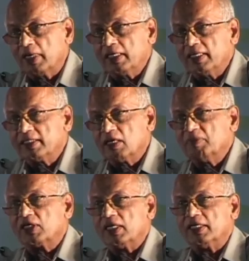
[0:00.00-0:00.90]
mainly
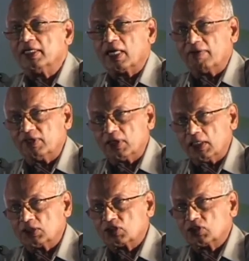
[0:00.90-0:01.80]
chemically derived
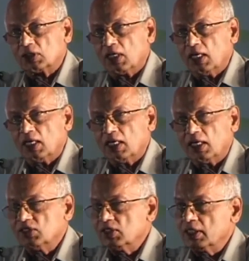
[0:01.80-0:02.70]
drugs.
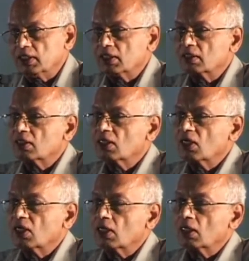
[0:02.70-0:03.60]
In the
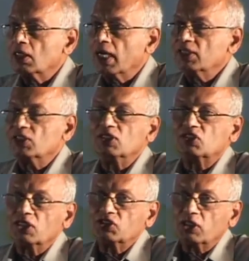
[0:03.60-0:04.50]

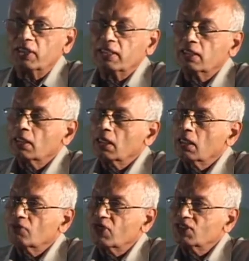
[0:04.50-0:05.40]
19th century,
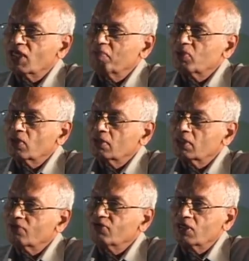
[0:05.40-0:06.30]
for example,
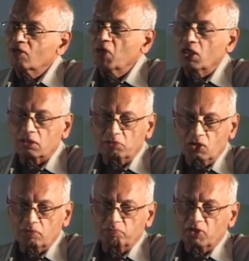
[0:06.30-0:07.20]
a very
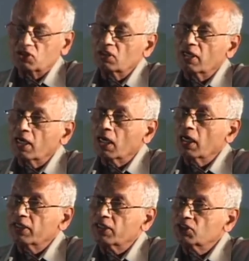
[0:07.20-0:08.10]
remarkable person,
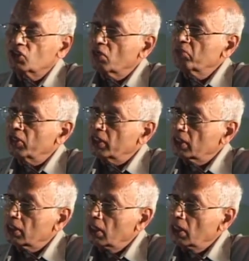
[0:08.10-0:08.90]
Ehrlich in Germany,